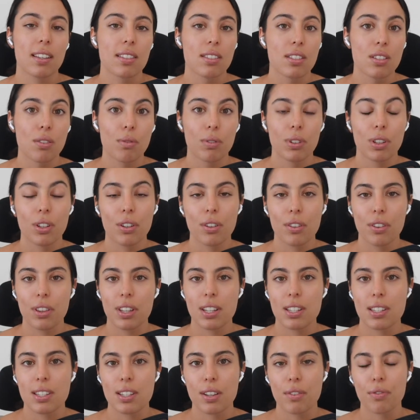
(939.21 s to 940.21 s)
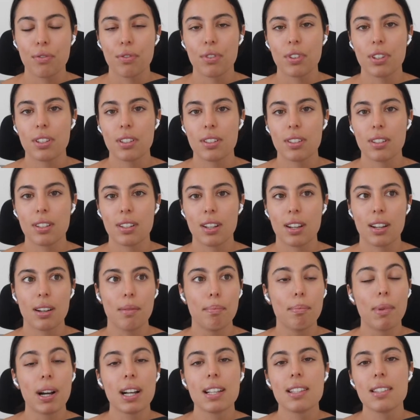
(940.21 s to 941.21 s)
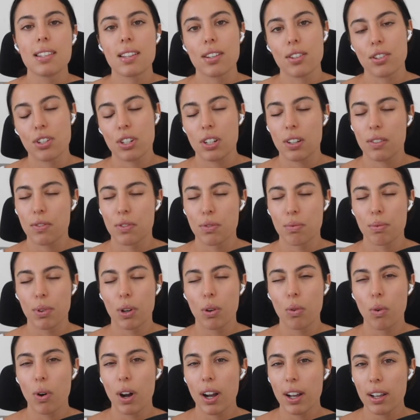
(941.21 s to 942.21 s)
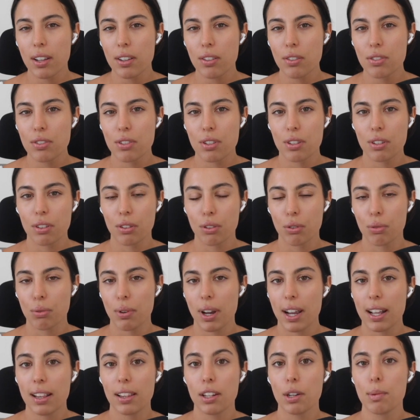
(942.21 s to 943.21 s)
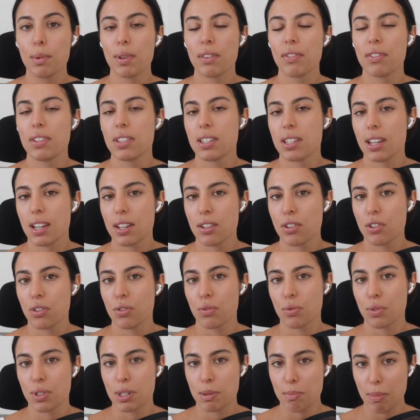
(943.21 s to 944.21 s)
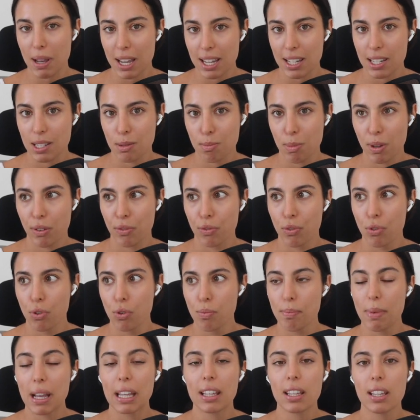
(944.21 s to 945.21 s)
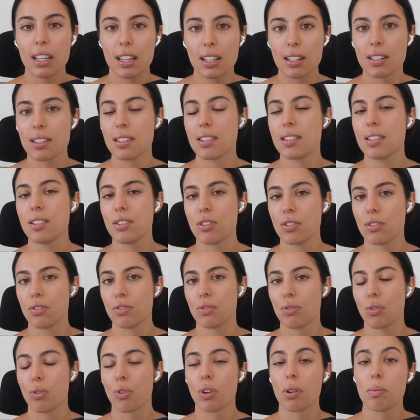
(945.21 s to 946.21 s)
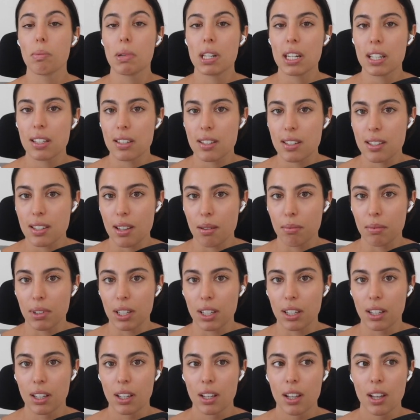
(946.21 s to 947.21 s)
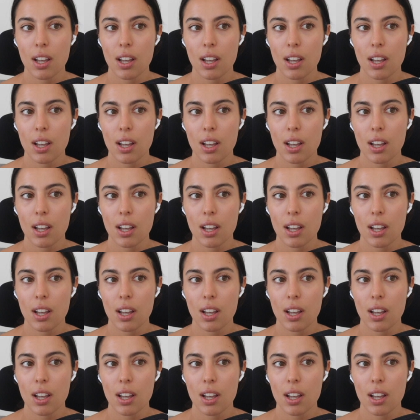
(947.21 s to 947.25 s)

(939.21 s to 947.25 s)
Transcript: so a lot of these different mindset shifts require you to create a little bit of intentional space before making a decision or committing to something.